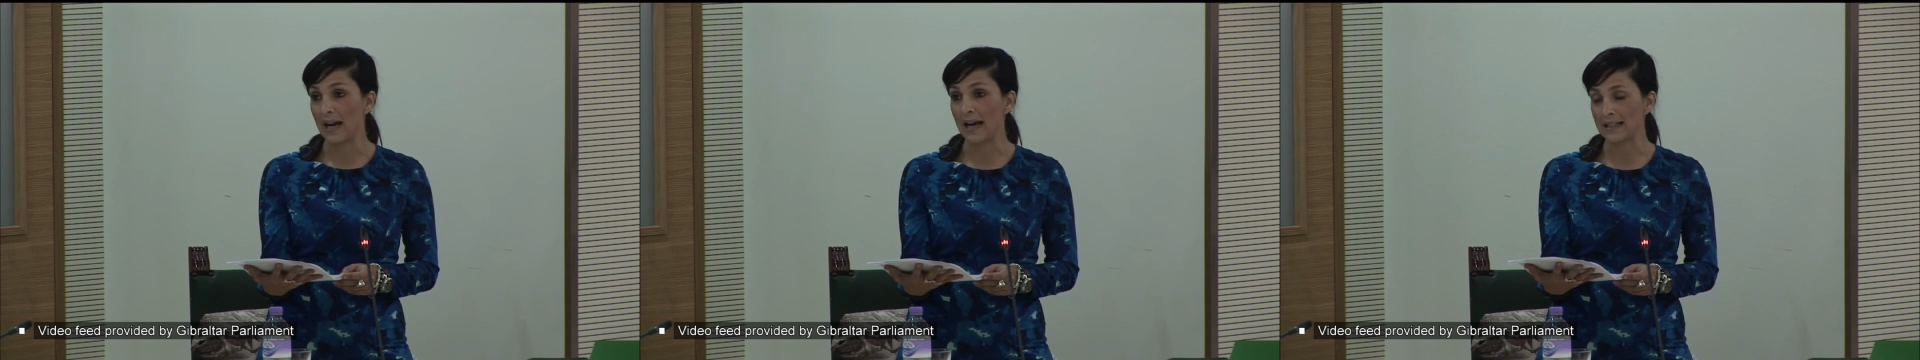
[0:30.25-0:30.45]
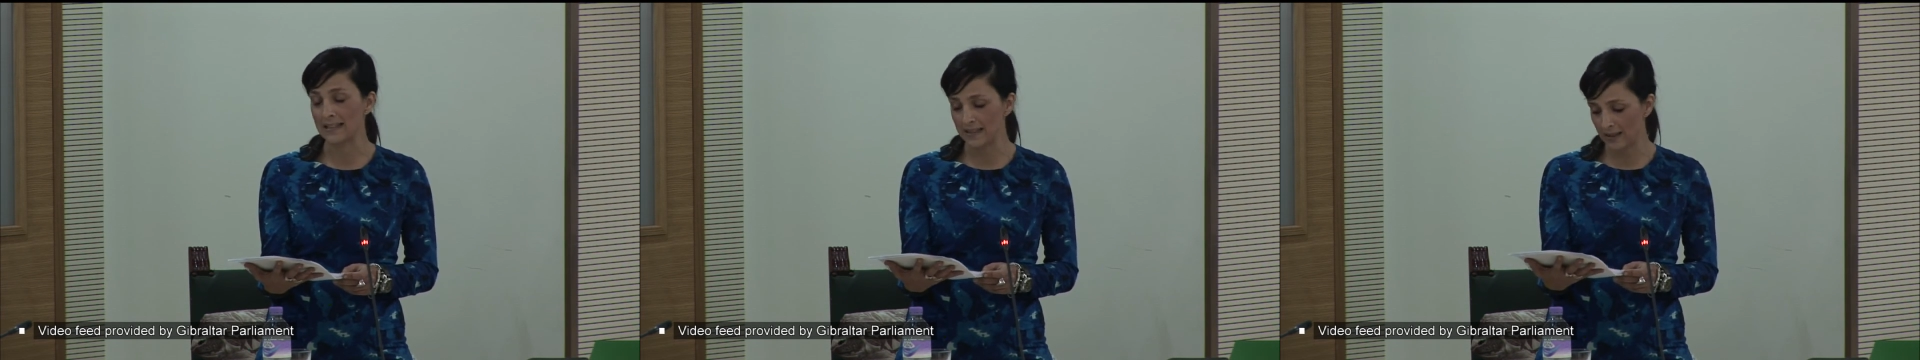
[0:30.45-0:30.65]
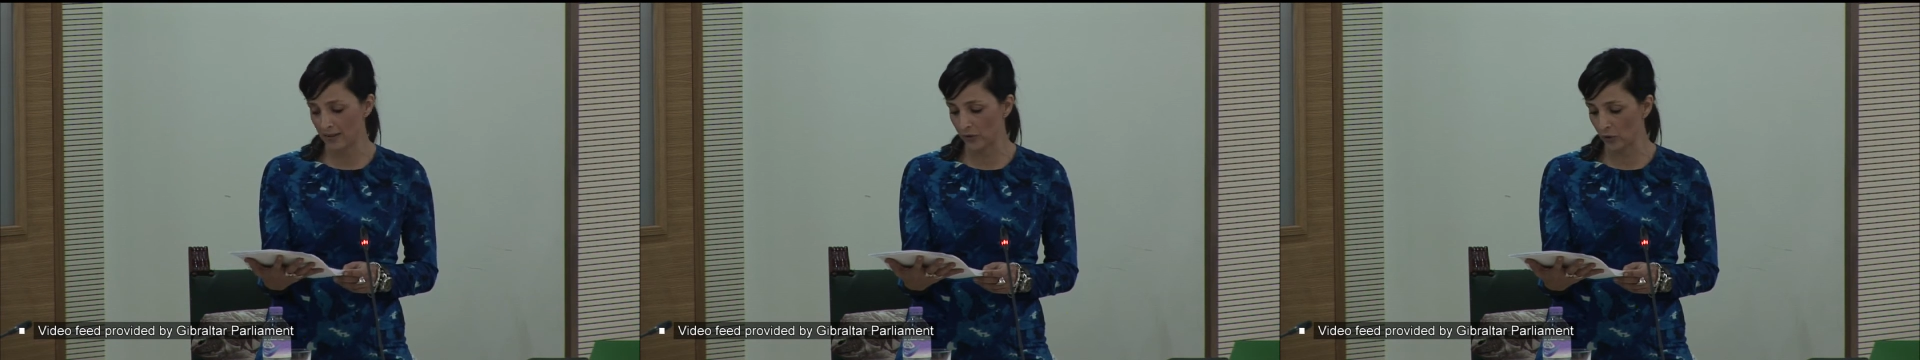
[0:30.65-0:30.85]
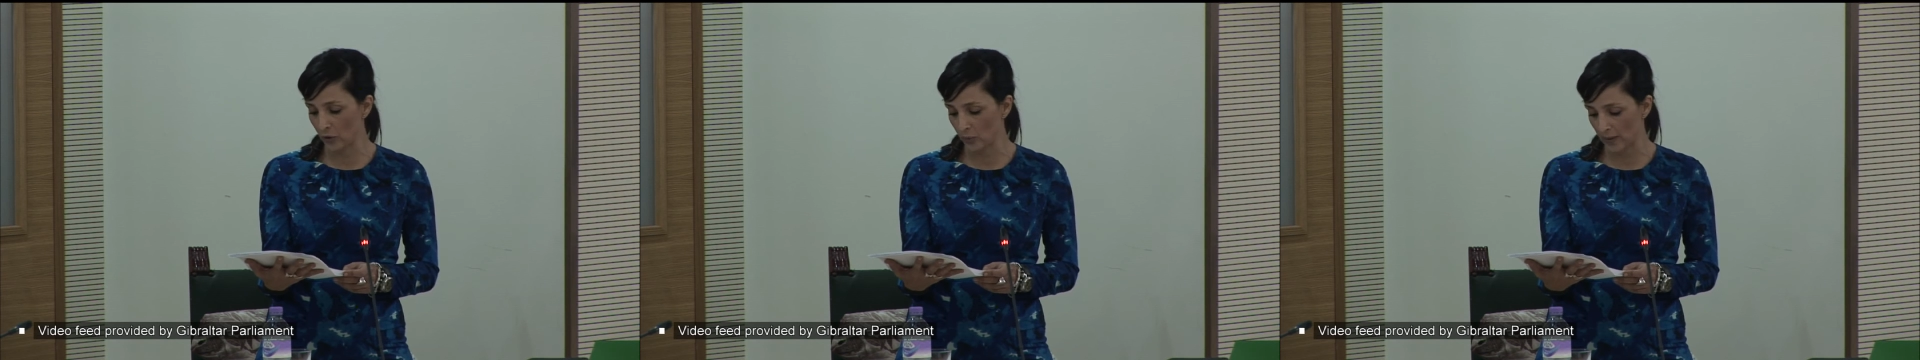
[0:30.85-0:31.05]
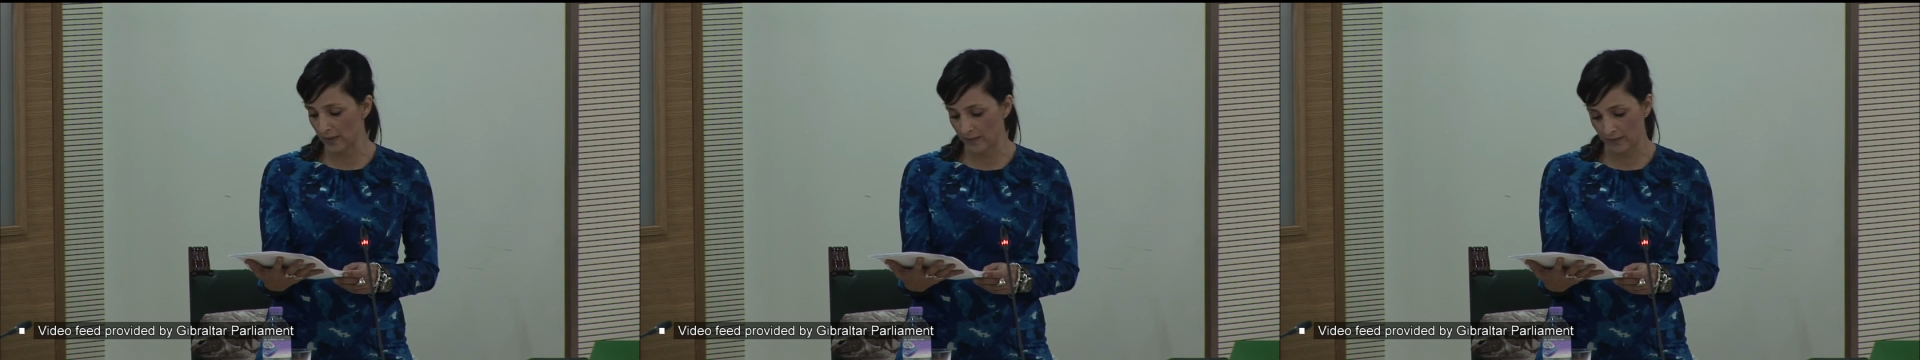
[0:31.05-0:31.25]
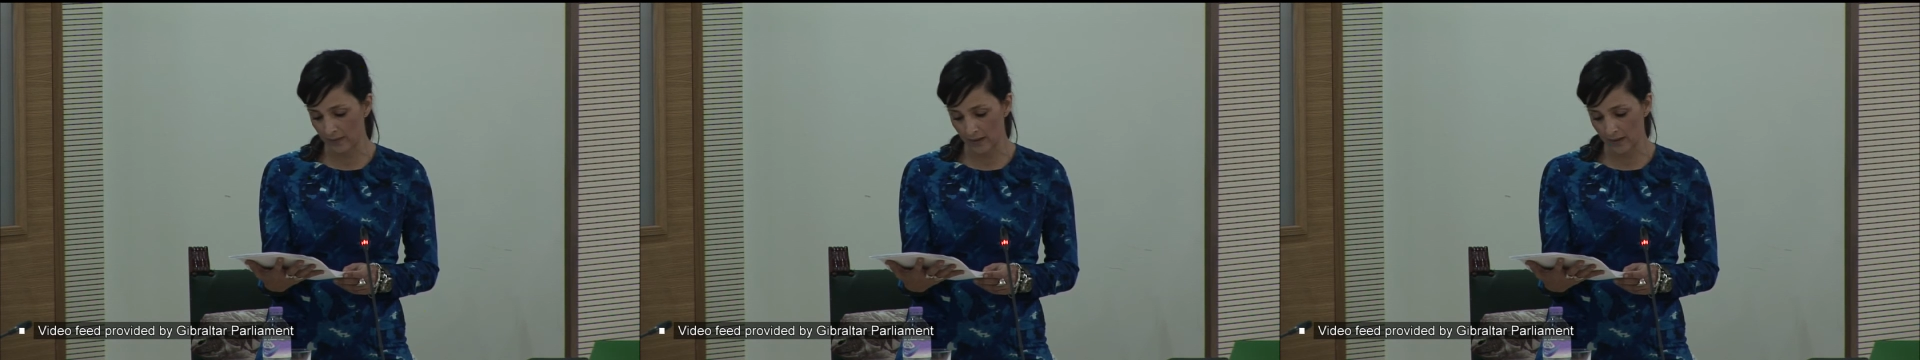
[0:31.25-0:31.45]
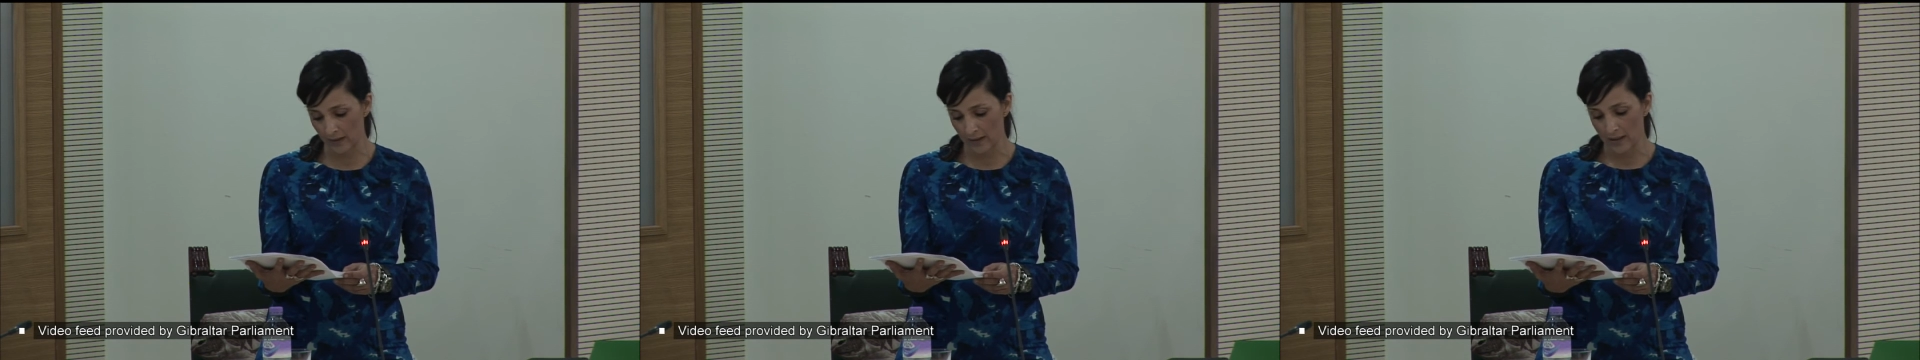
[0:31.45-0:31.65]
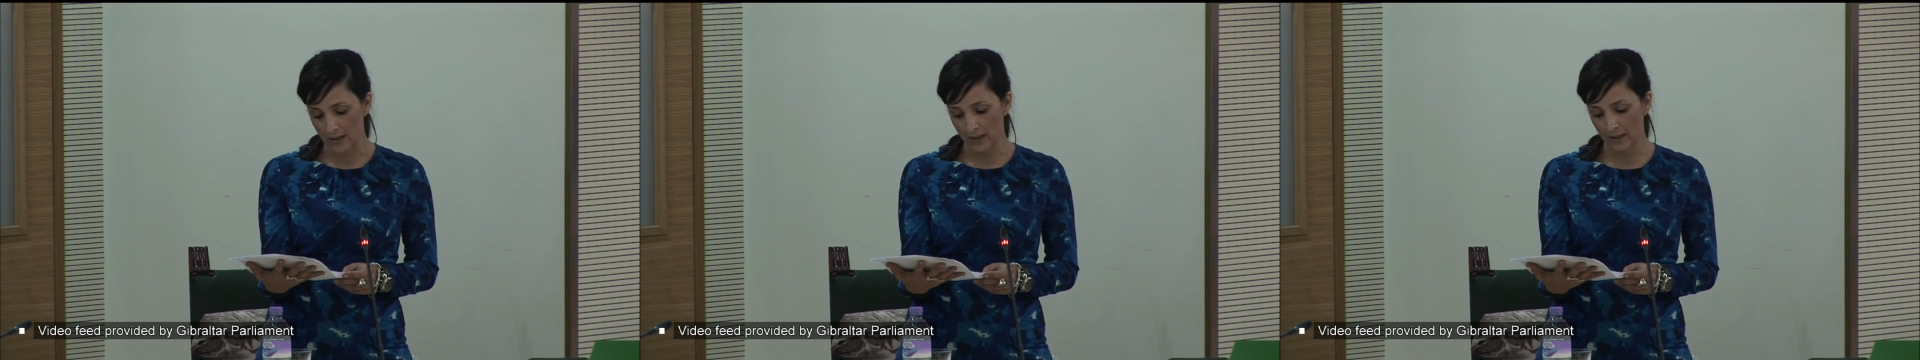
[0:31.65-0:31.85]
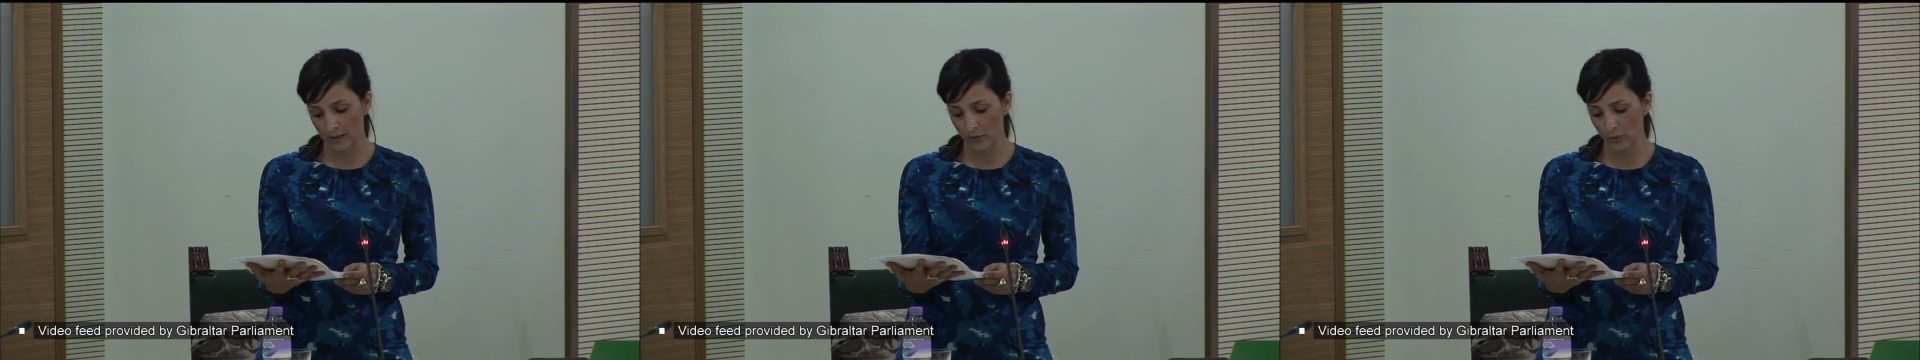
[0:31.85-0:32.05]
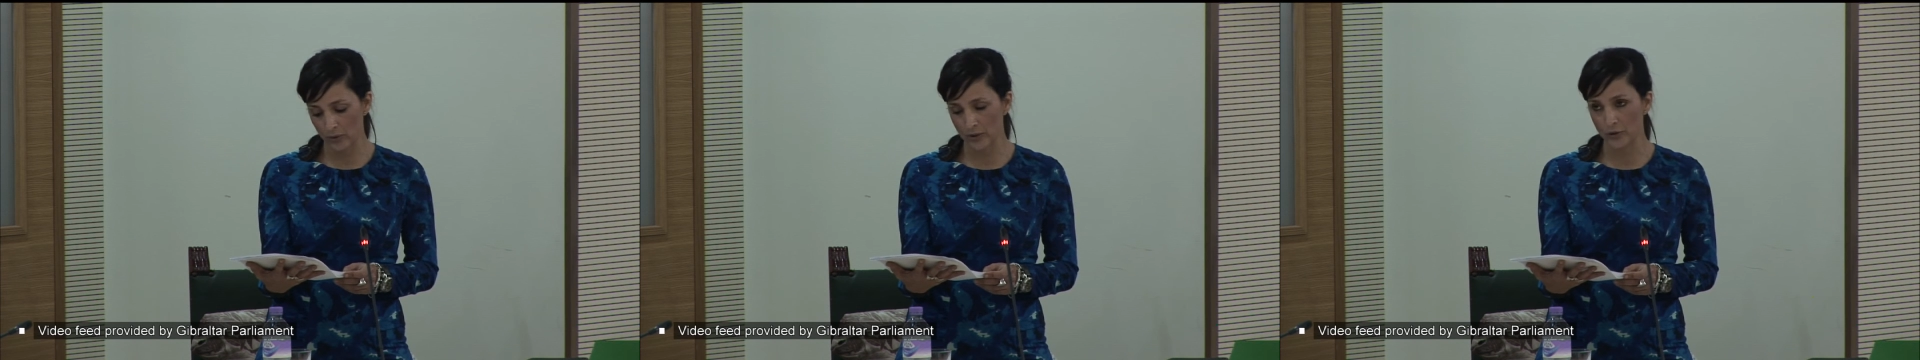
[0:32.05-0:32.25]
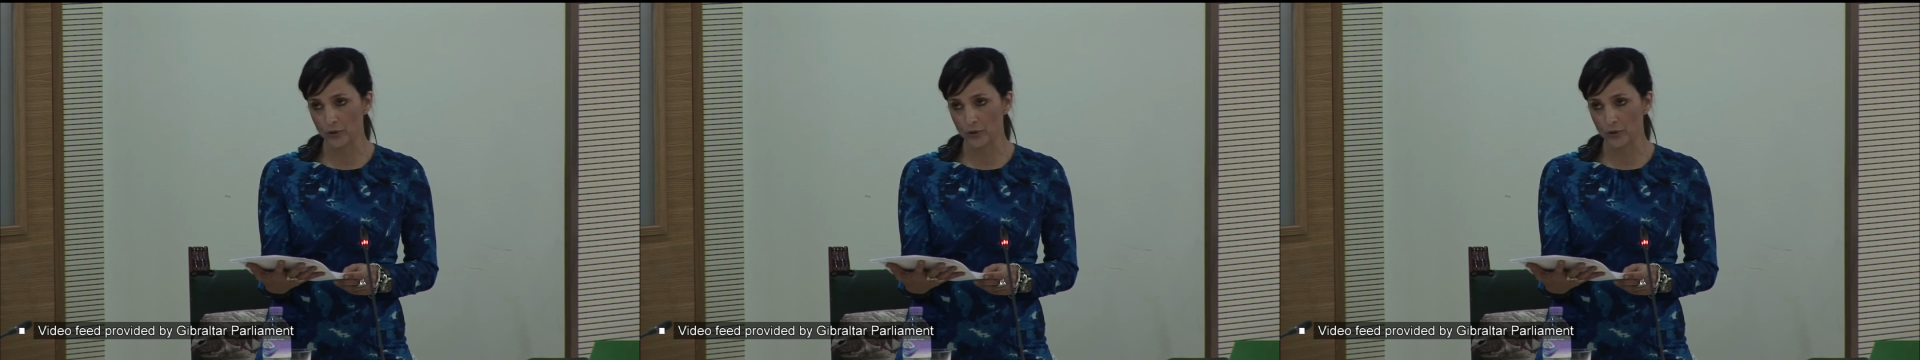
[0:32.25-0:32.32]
as it has always done in order